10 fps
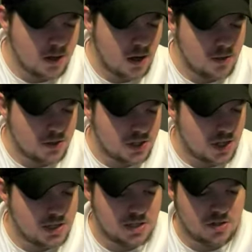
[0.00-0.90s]
Color is
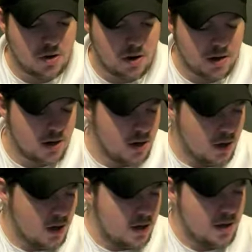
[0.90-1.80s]
nice and dark.
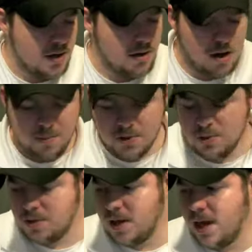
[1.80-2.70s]
Now up
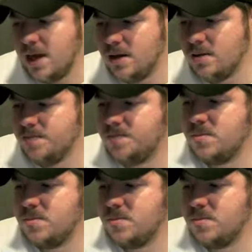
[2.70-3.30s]
toward the head,